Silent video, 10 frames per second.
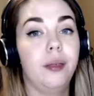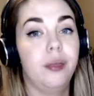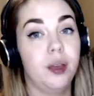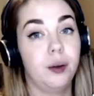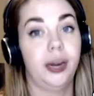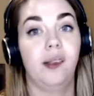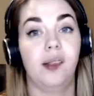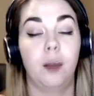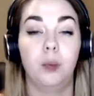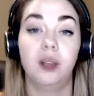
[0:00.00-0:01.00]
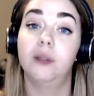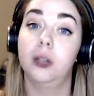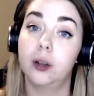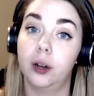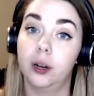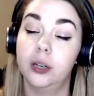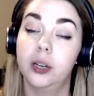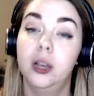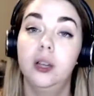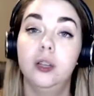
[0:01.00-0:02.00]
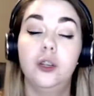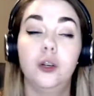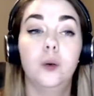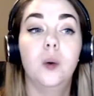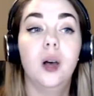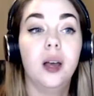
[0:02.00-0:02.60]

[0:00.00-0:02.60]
theories that we have learned to